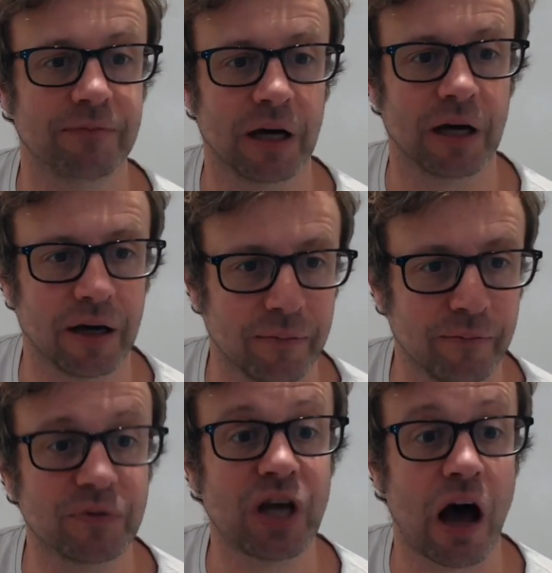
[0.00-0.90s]
uh,
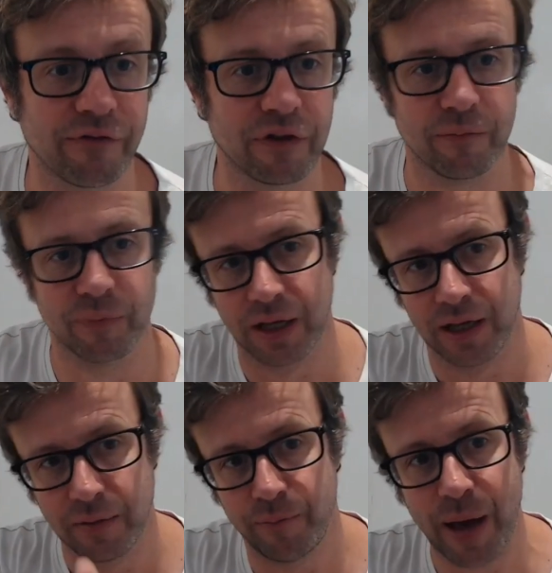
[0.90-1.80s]
tough for them,
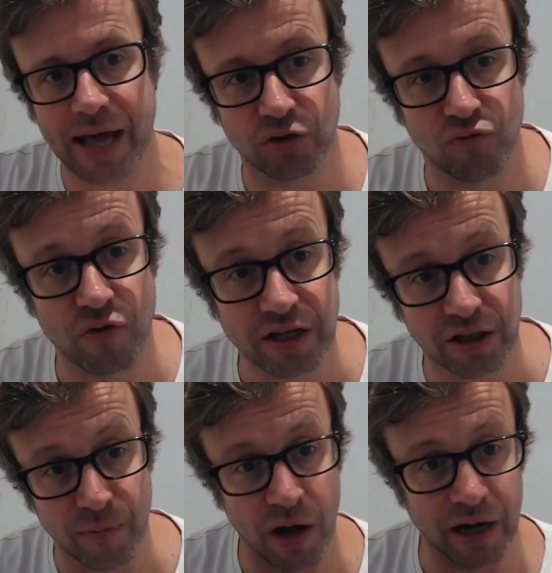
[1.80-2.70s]
better to reach
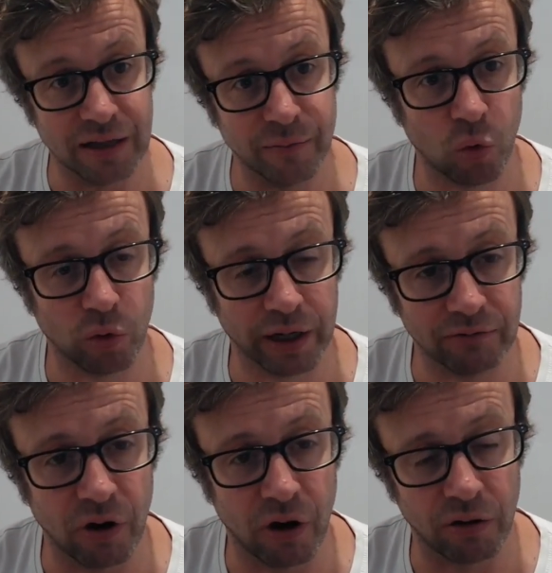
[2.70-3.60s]
them early in the morning
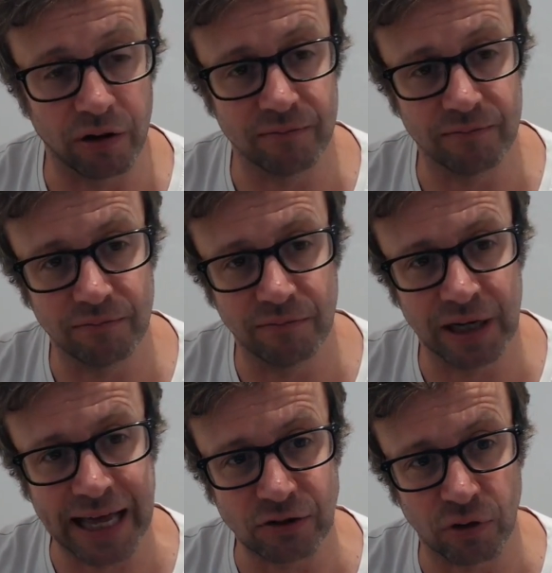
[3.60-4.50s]
rather than
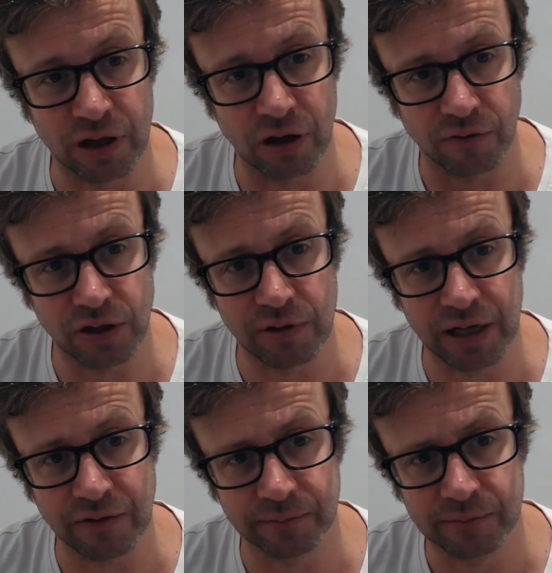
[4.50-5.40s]
later on in the afternoon, evening.